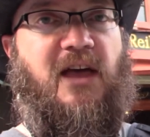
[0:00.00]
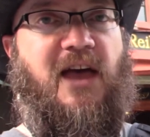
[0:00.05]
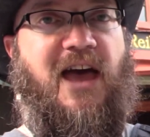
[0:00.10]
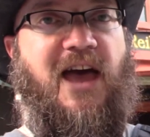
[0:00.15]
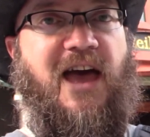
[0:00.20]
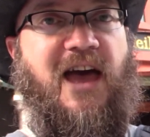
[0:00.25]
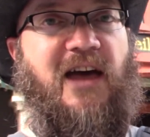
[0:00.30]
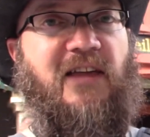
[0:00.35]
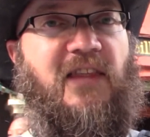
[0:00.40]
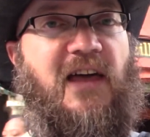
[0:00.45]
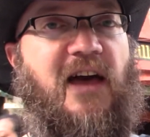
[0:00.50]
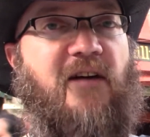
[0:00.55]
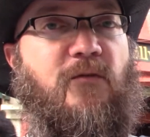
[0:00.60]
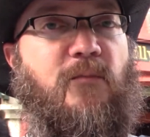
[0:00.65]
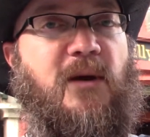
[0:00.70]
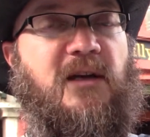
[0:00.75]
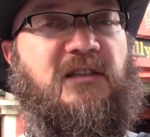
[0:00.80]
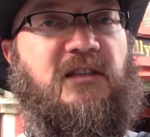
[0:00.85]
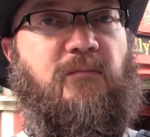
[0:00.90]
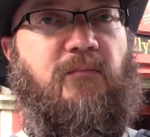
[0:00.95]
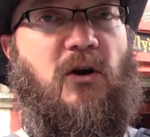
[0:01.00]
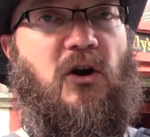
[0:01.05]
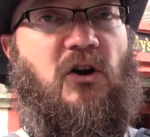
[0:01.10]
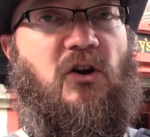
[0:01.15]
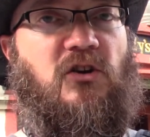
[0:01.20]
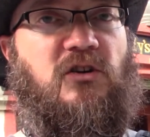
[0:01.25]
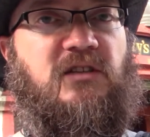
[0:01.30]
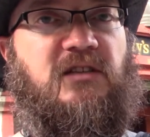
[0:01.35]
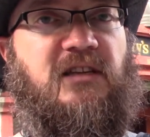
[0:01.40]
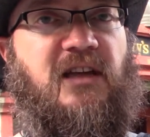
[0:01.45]
And they have amazing
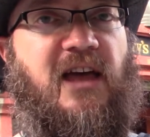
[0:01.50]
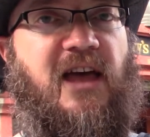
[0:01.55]
burgers